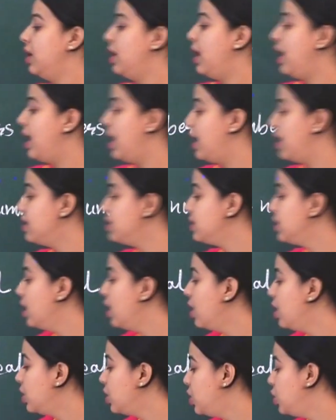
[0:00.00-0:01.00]
as
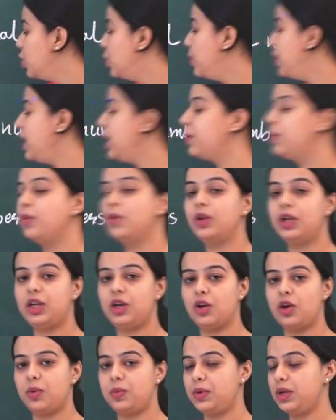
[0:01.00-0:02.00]
cubic
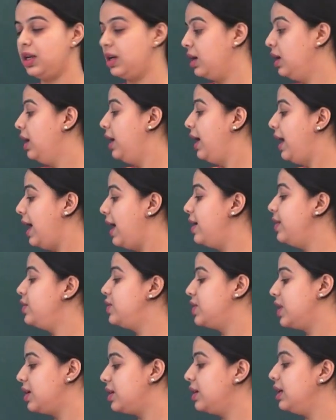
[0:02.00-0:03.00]
polynomial, and
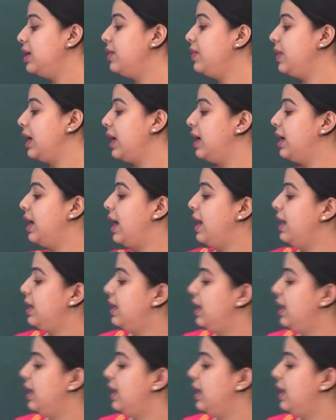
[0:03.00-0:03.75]
generally we can write